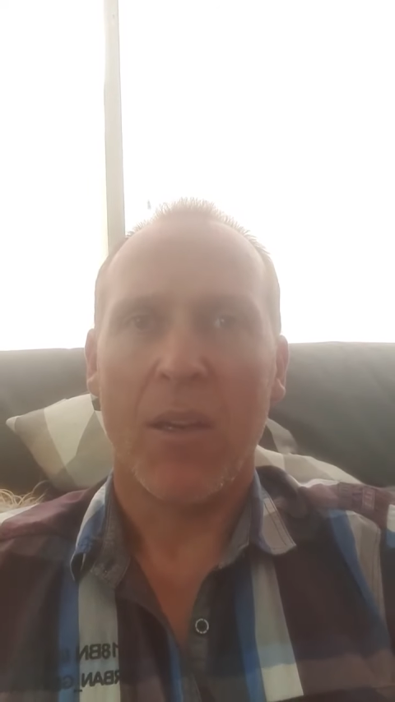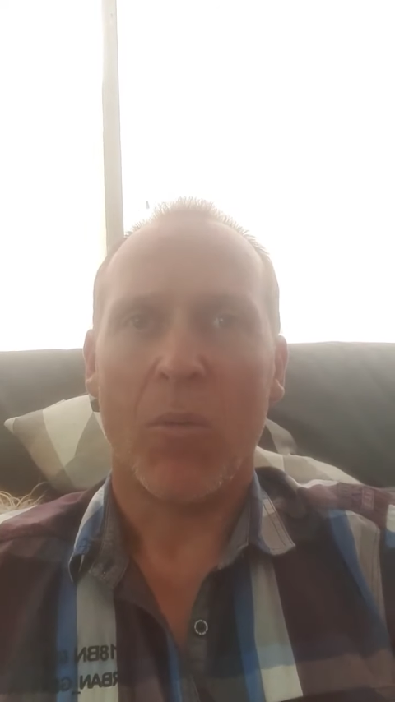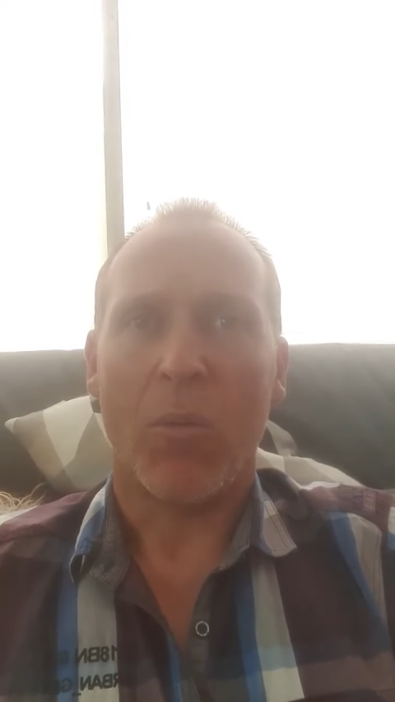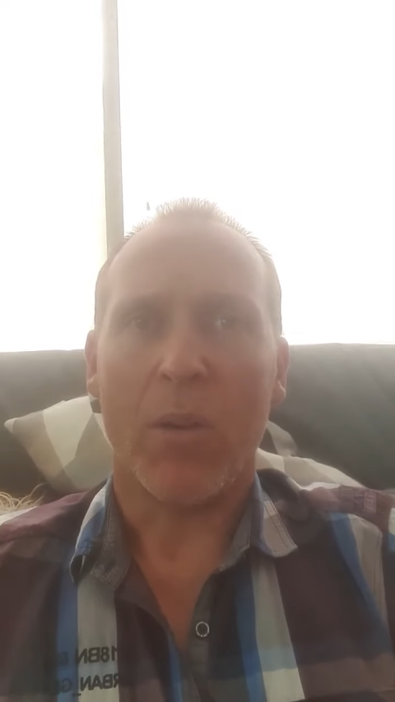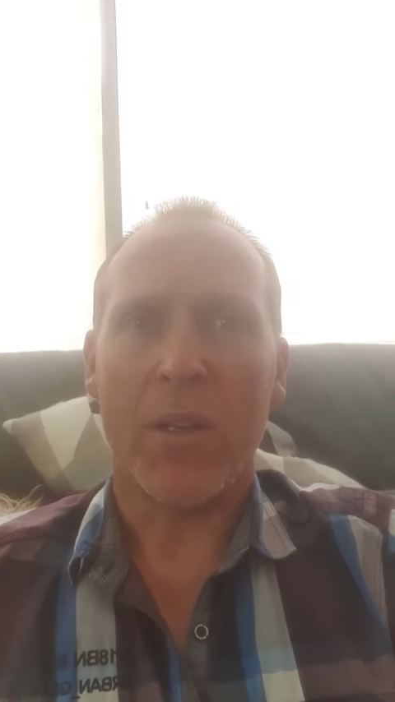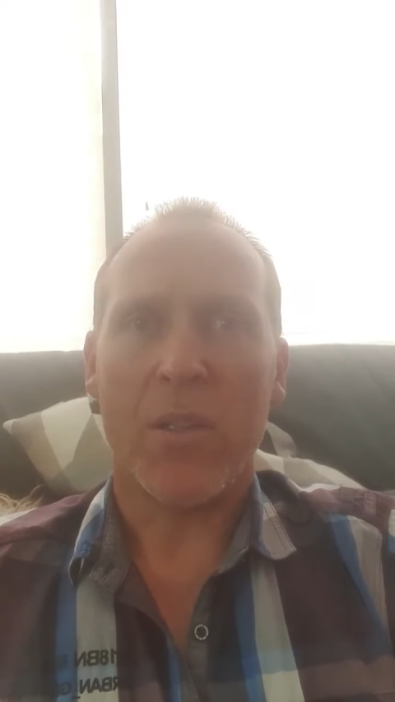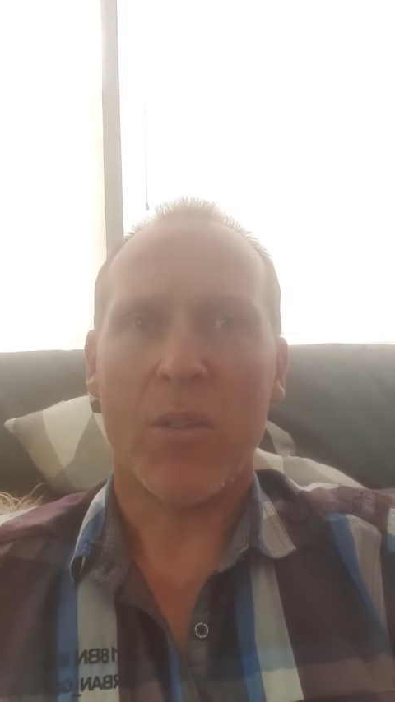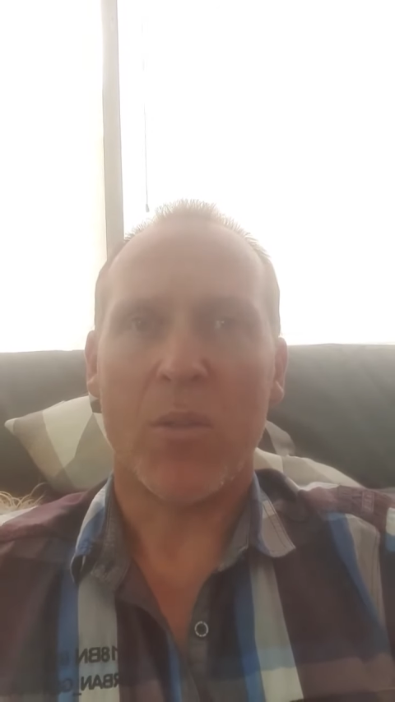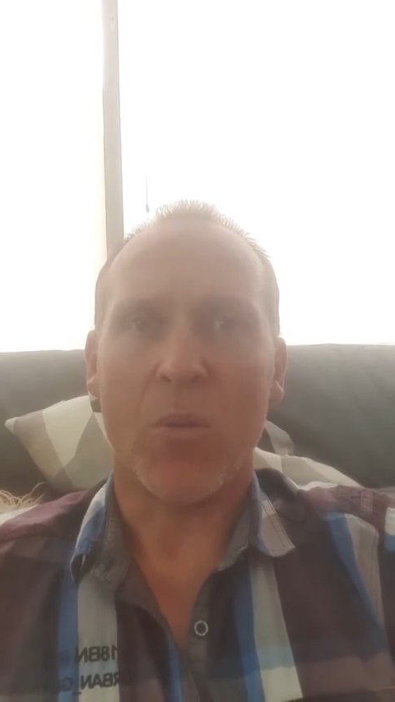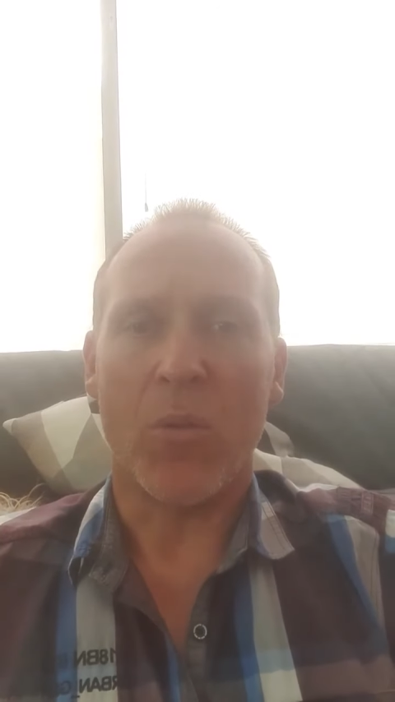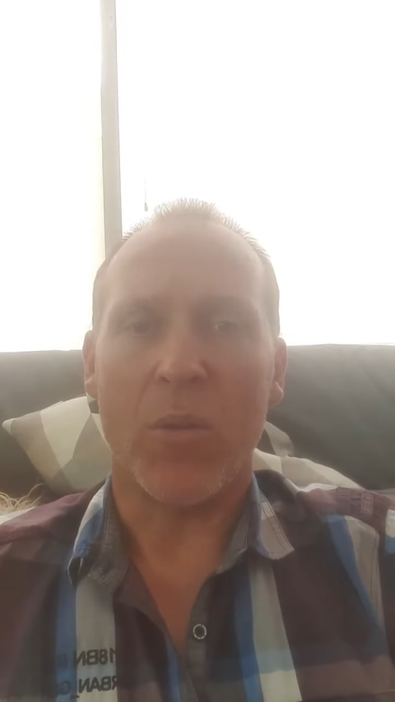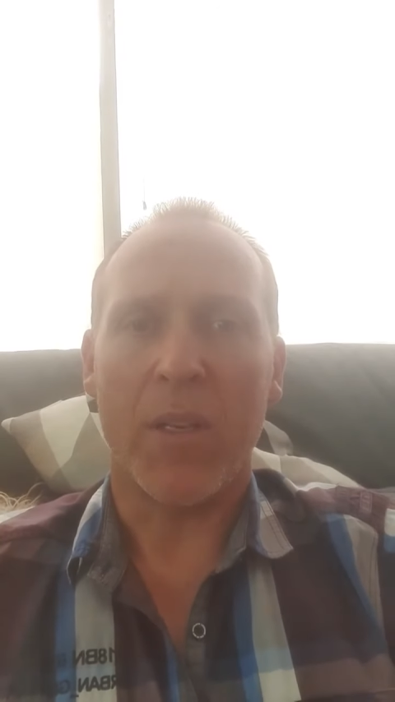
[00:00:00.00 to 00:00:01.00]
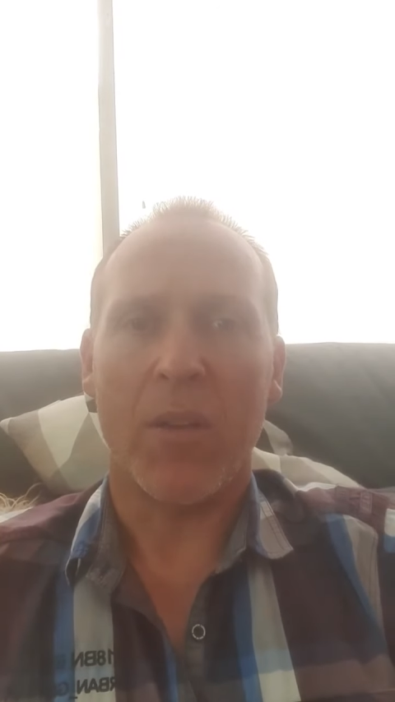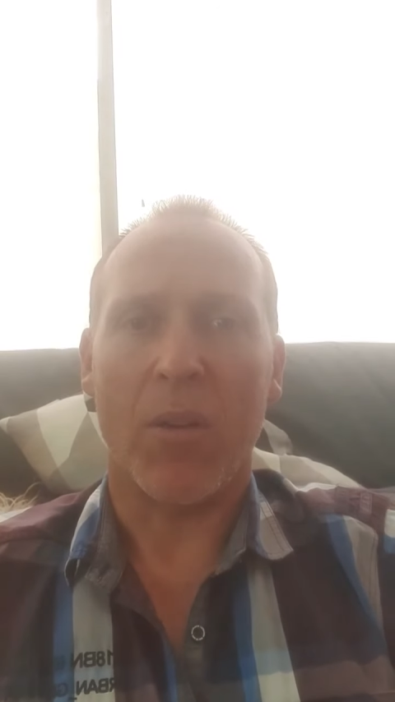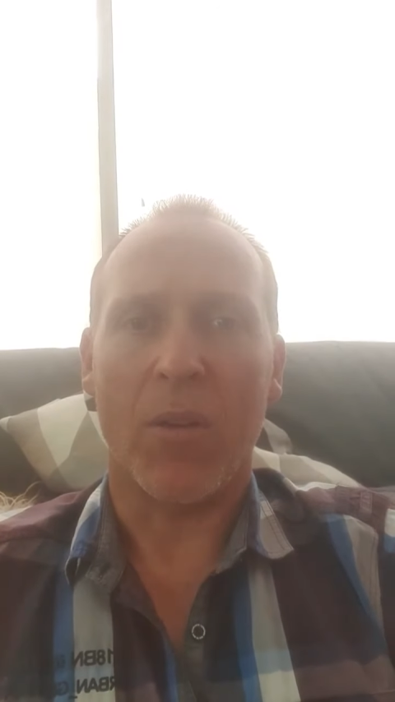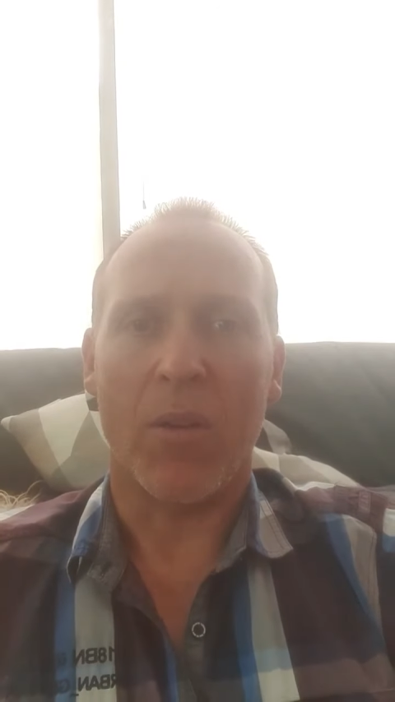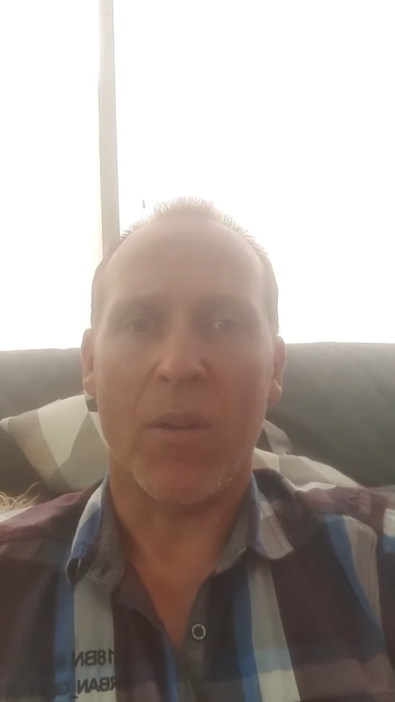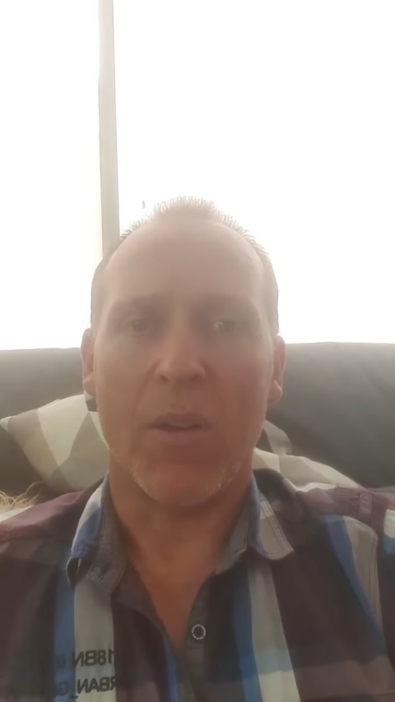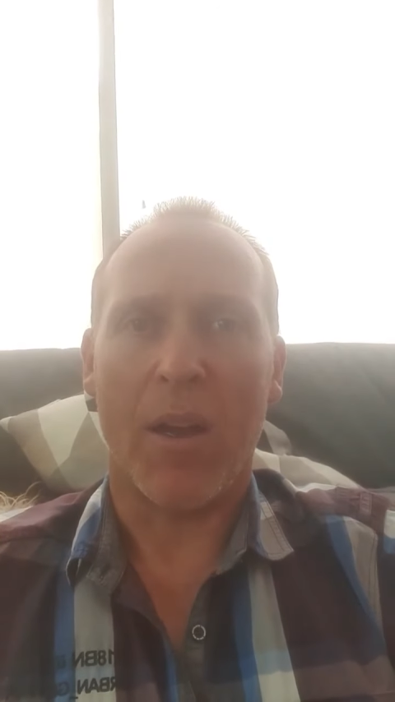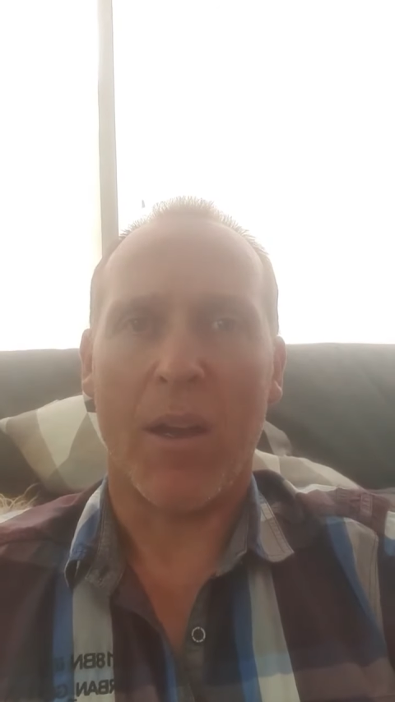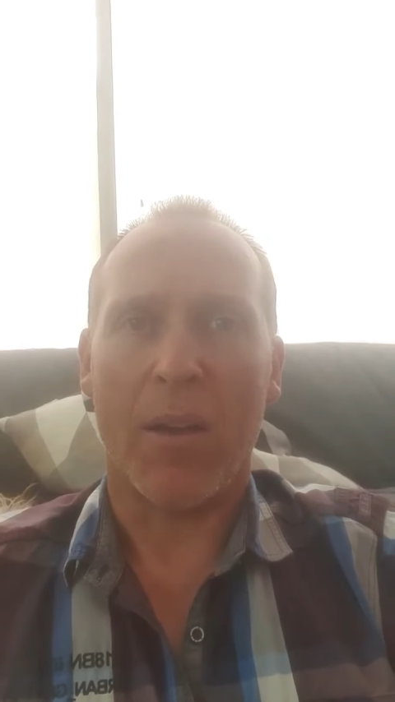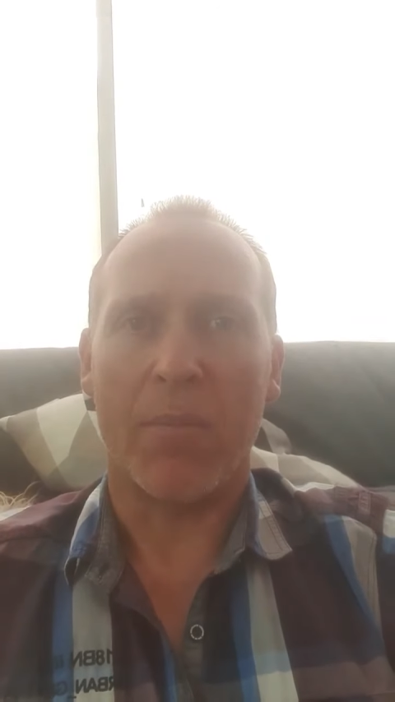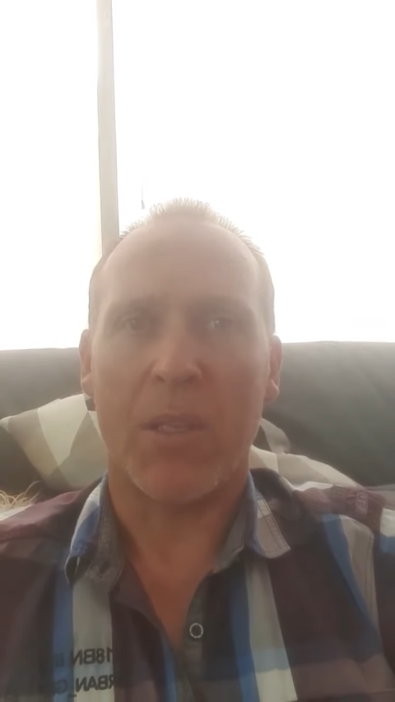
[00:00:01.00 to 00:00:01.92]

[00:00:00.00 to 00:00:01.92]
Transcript: what I saw in her, um,